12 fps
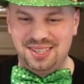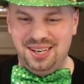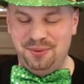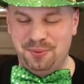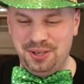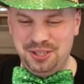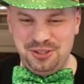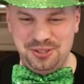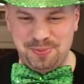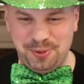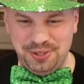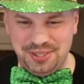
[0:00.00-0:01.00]
What did you
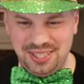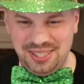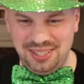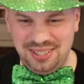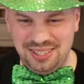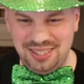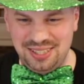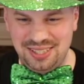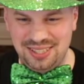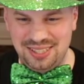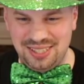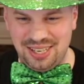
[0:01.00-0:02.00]
spoil, Dan?
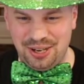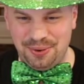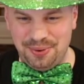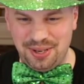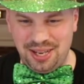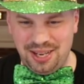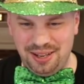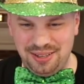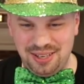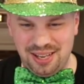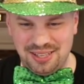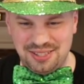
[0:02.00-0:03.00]
No,
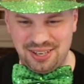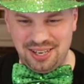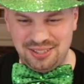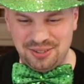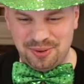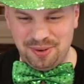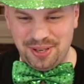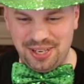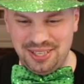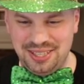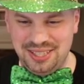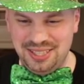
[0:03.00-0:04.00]
it's all right. Don't worry about
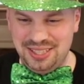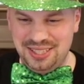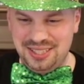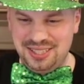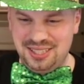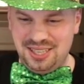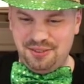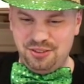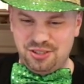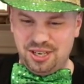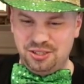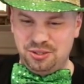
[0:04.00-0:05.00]
it. Have you
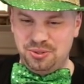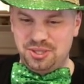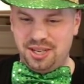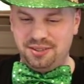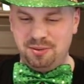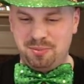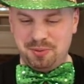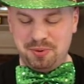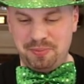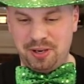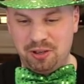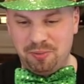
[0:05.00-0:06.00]
tried Goose Island
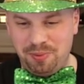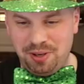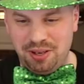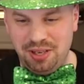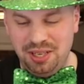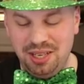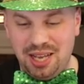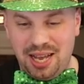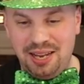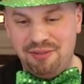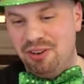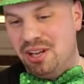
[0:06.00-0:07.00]
Bourbon Barrel Beer?
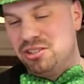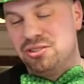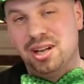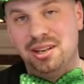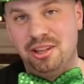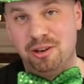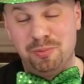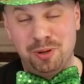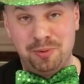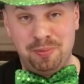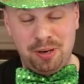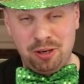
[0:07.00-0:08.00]
I have not tried their
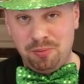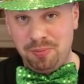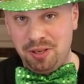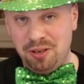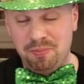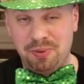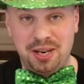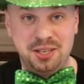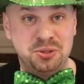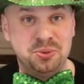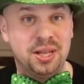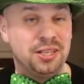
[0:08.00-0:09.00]
bourbon barrel beer, but I
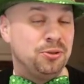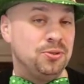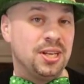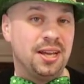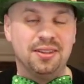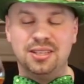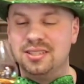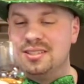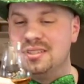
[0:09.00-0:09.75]
do like Goose Island.